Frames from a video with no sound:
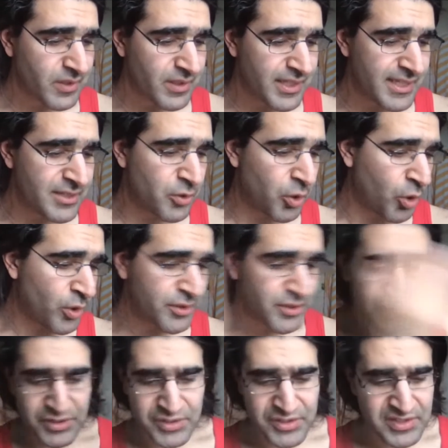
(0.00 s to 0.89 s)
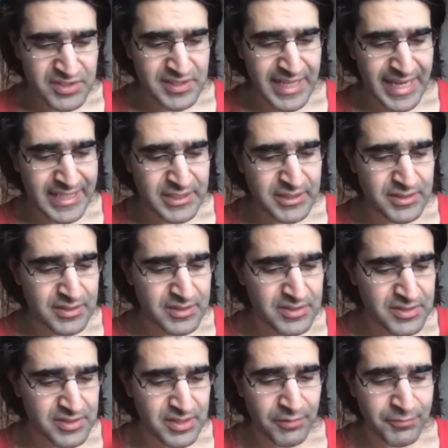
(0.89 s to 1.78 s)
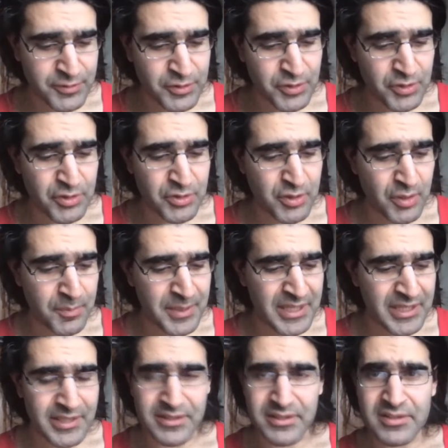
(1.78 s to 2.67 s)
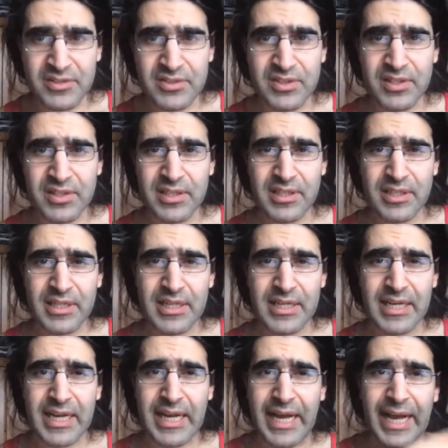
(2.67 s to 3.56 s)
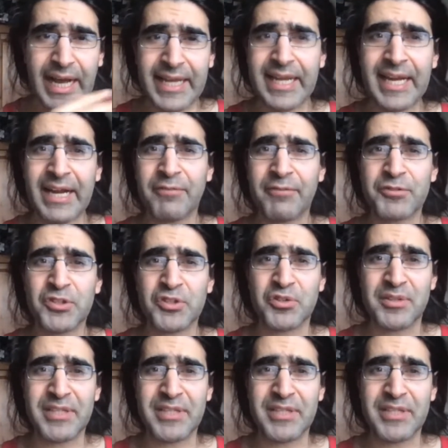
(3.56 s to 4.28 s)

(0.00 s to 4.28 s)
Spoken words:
in order to send stuff to Europeans, I have to